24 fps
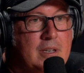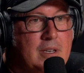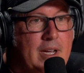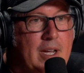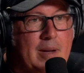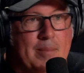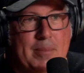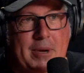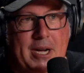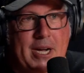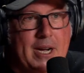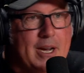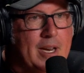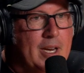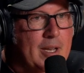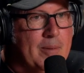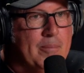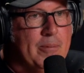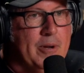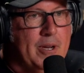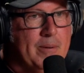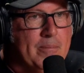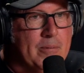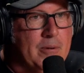Our
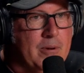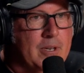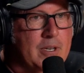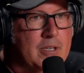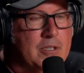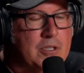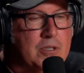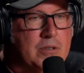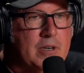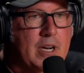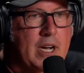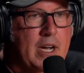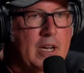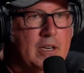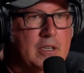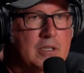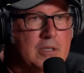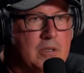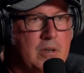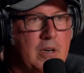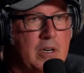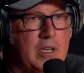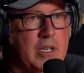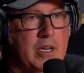marketing people in Australia
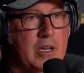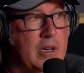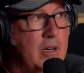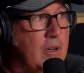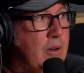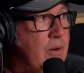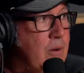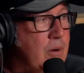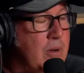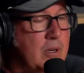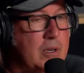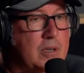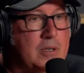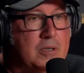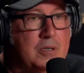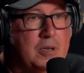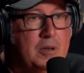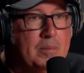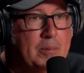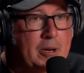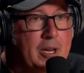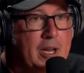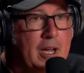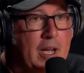decided they're going to call it a
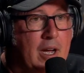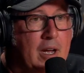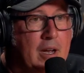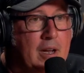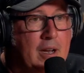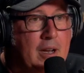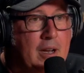supercar.